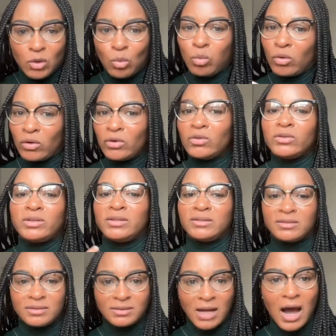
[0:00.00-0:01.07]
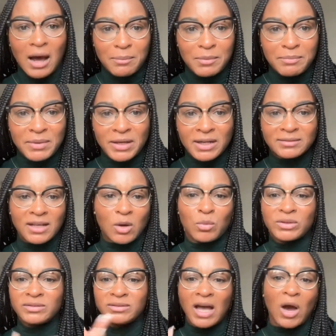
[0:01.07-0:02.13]
the world to stop because I
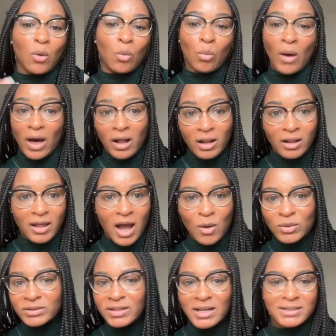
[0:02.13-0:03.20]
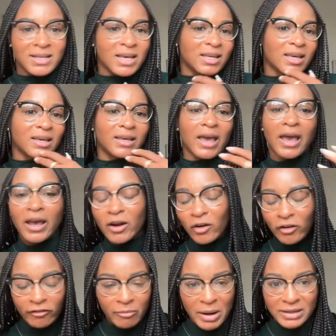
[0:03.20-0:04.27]
was not well. I was not taking
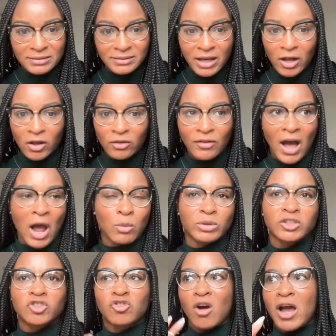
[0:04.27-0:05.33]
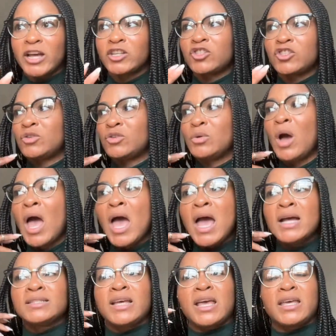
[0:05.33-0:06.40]
care of myself. I was trying to
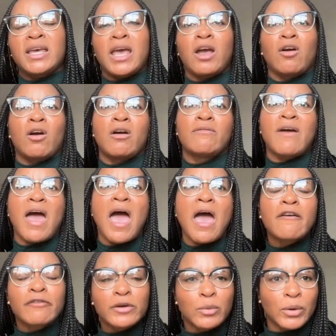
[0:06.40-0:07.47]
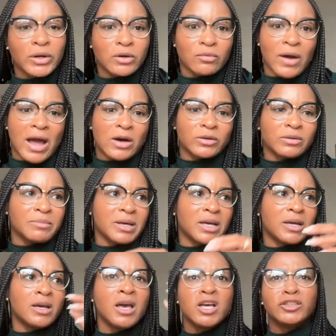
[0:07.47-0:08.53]
take care of everyone around
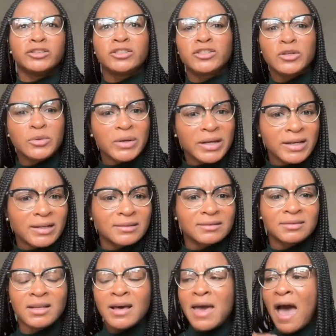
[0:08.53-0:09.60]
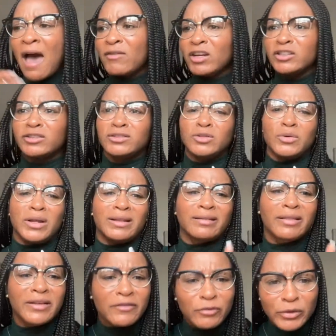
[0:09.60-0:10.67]
me, students, having a student
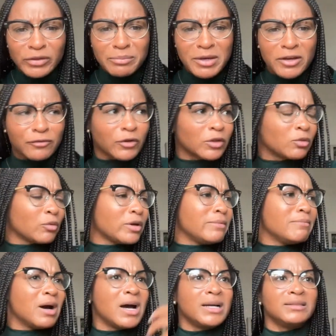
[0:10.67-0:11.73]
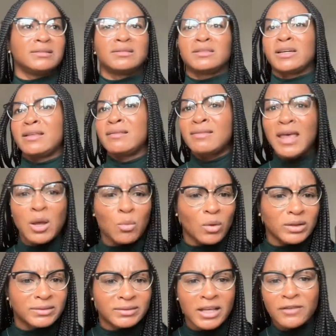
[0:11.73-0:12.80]
live with me for 3 months because they
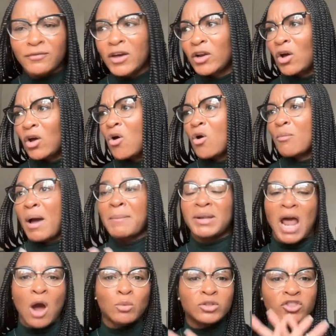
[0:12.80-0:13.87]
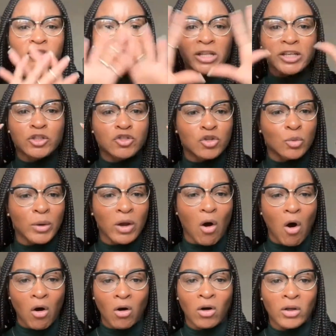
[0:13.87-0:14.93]
weren't safe at home. I mean, I was just like doing
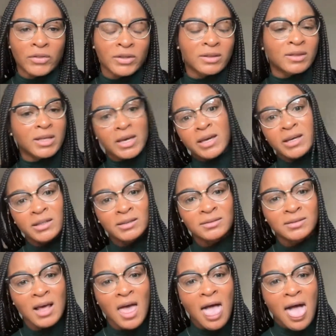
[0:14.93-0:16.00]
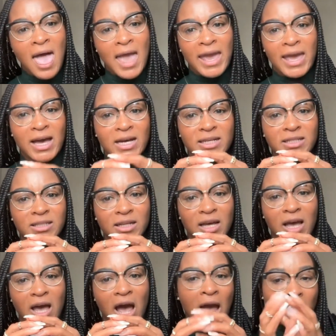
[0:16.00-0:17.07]
all the things and
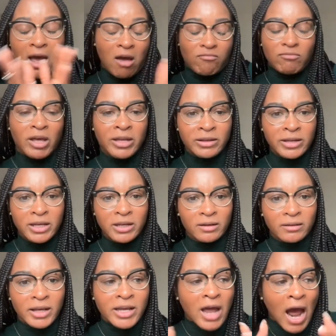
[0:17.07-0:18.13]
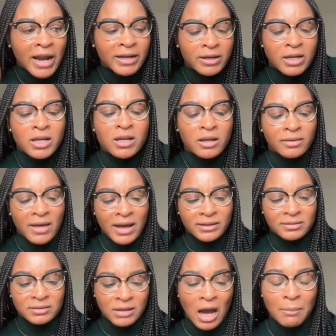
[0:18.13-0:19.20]
I needed that
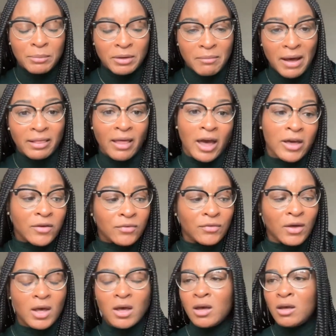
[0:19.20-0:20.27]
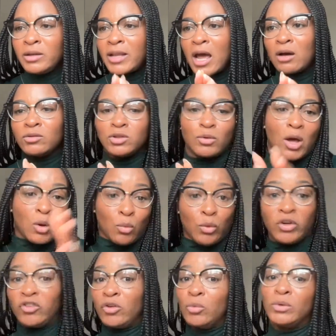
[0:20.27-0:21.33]
stop in my life. Now, do I
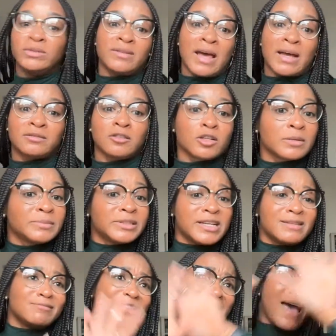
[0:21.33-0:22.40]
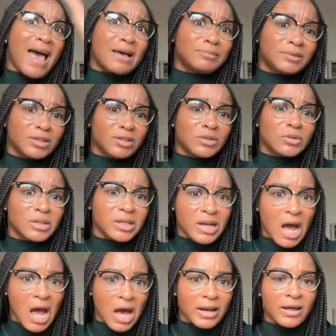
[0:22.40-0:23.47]
wish it was that circumstance? Absolutely
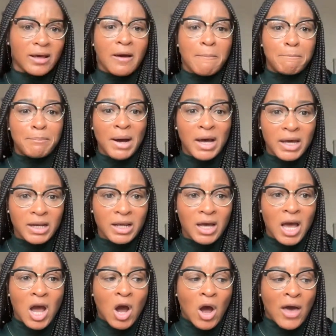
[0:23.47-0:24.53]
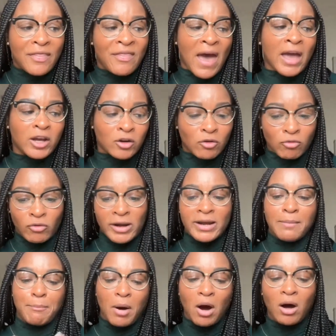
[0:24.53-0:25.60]
not. But that
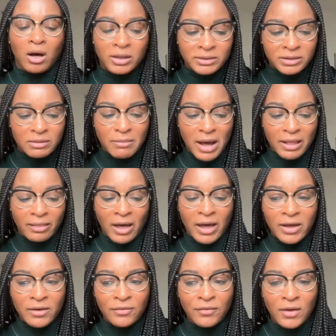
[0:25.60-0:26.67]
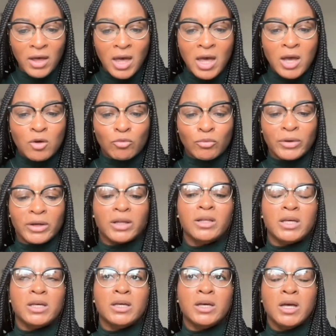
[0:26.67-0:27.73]
great pause in my life
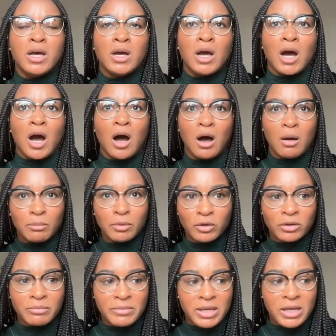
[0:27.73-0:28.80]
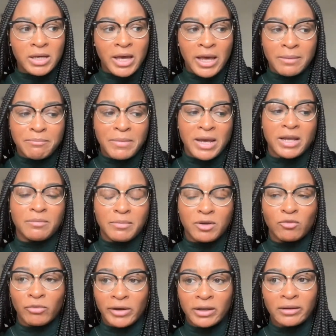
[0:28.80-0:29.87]
really humbled me and made
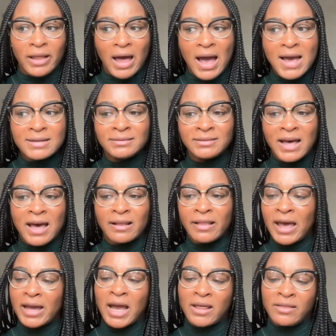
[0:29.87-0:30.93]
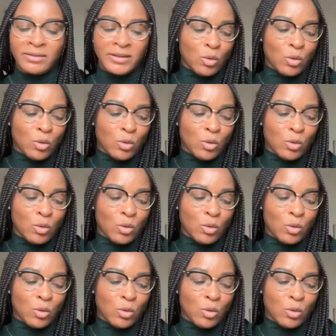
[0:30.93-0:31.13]
me realize that like